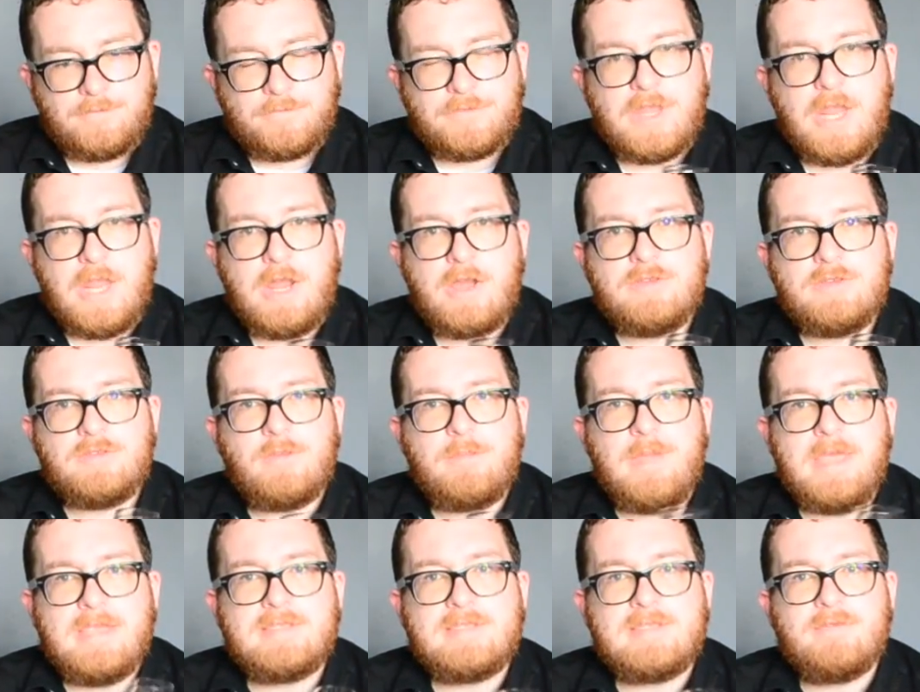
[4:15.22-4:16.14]
The nose for
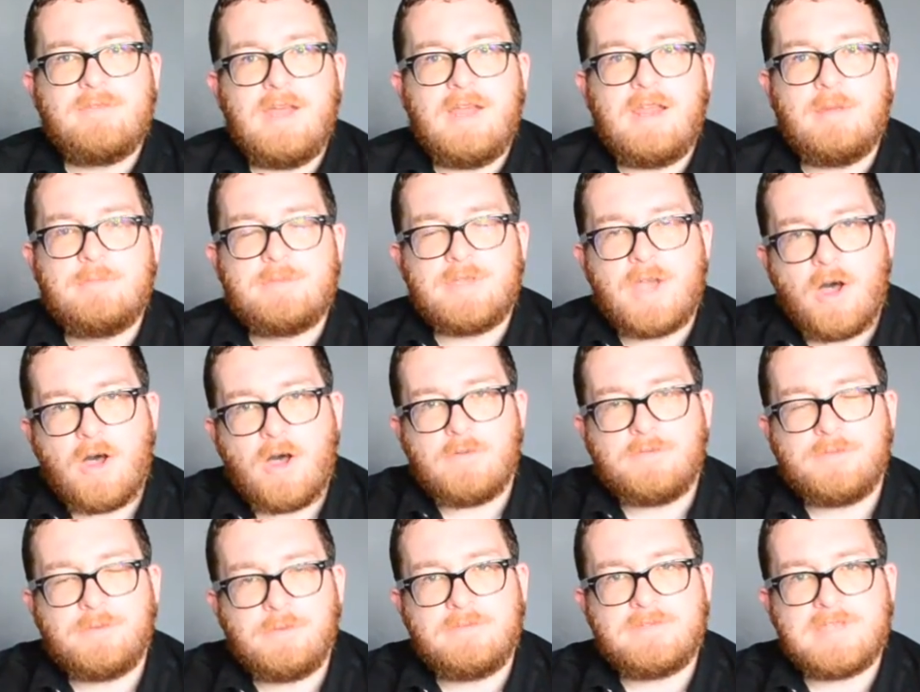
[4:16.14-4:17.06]
me has developed
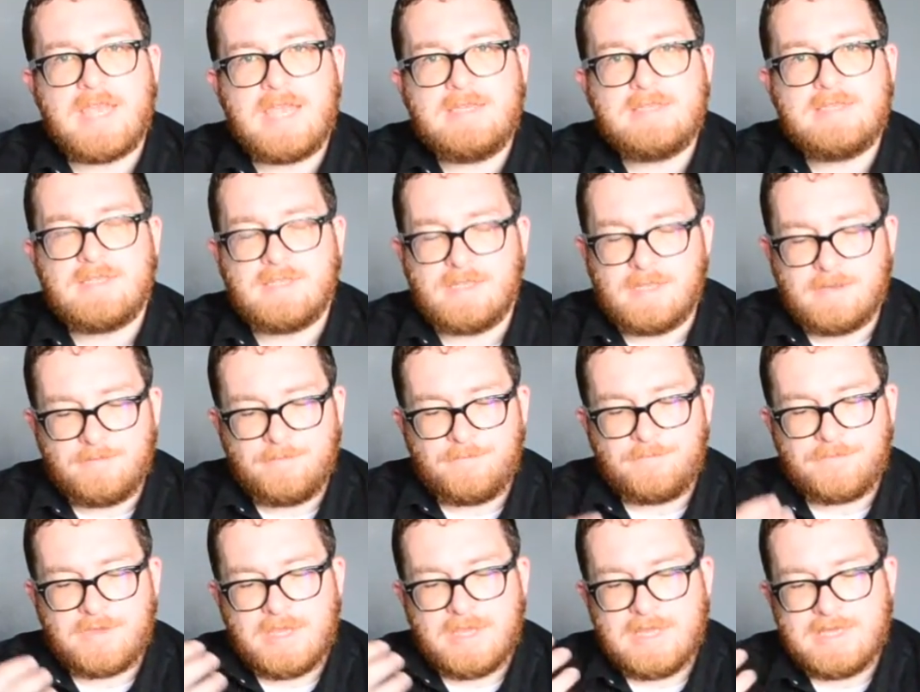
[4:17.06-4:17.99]
after we've tasted it
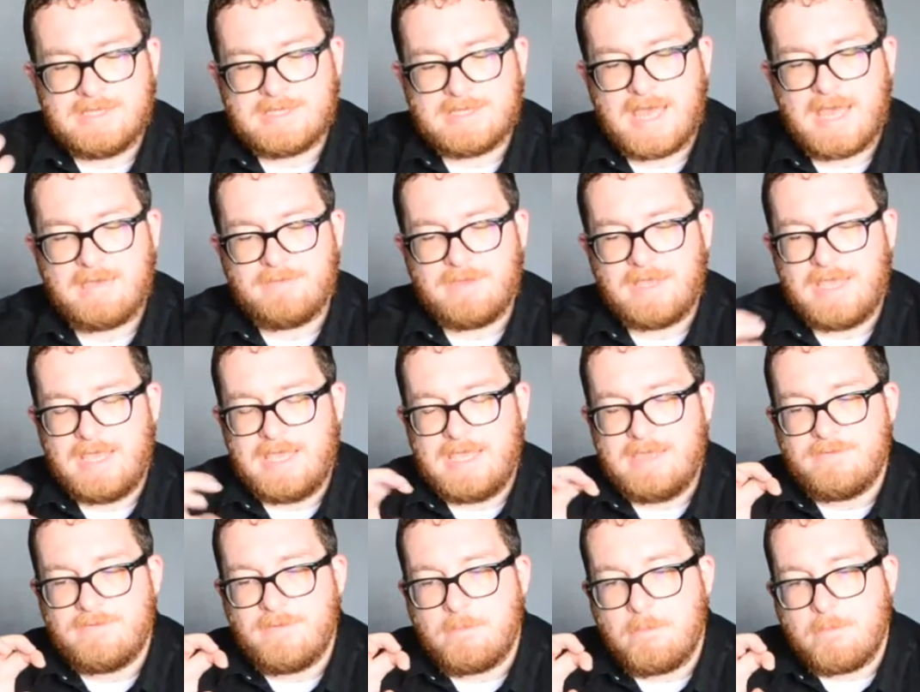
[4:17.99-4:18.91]
into having
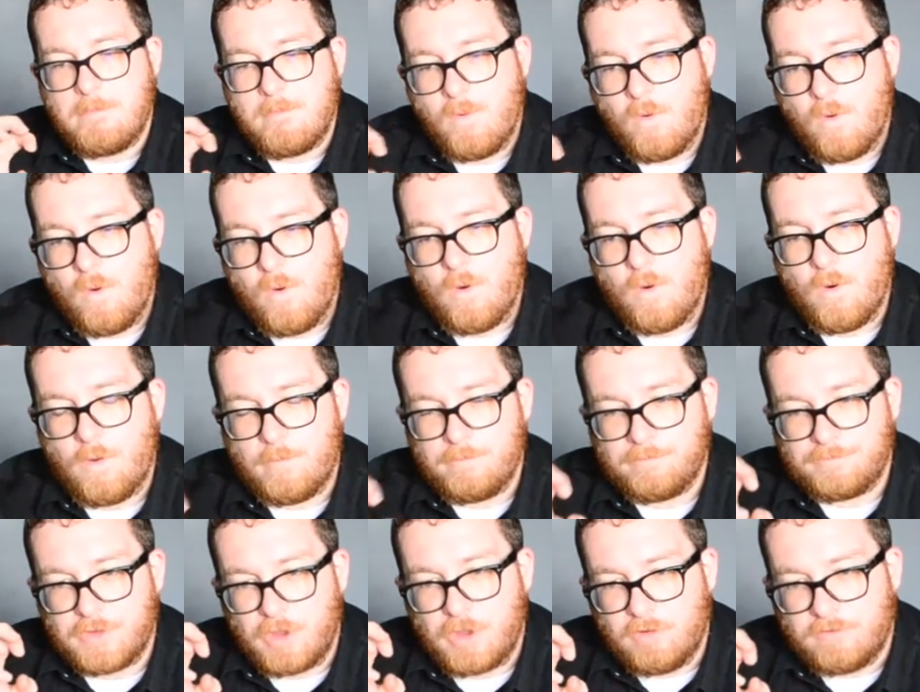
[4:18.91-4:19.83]
even more
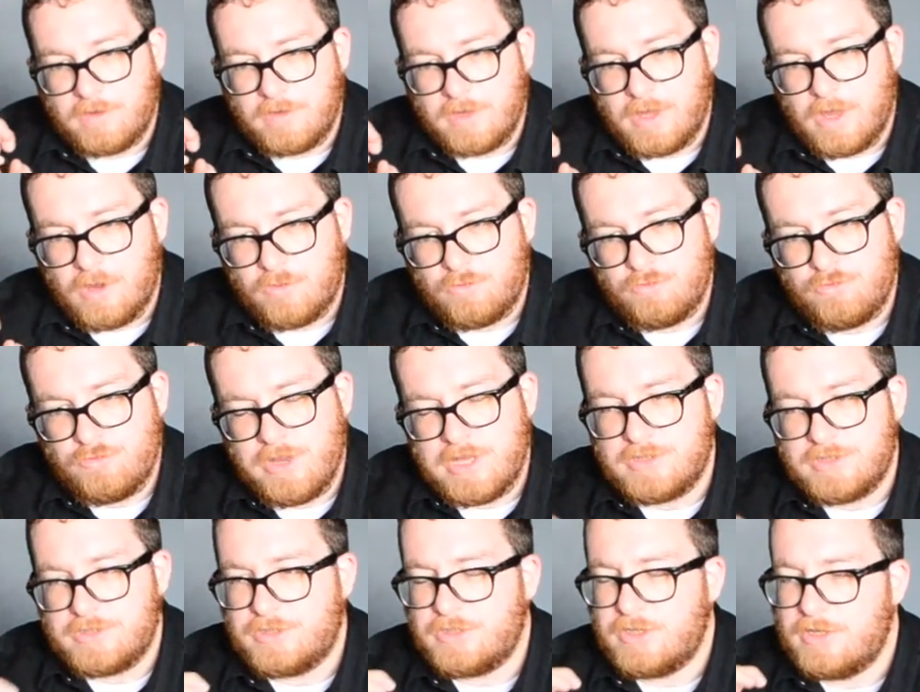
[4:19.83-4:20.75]
of a
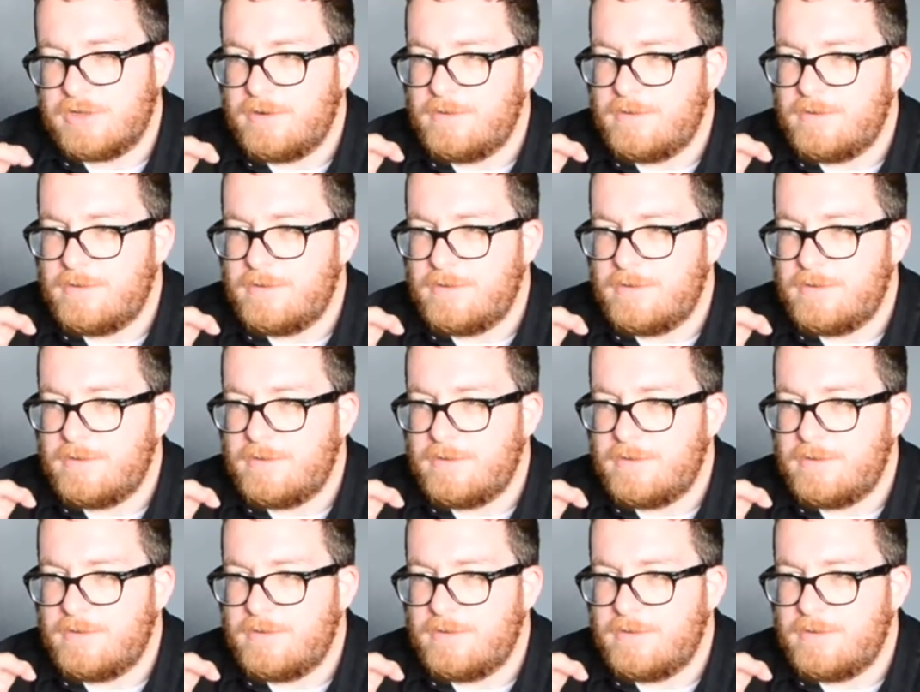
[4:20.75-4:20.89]
rich,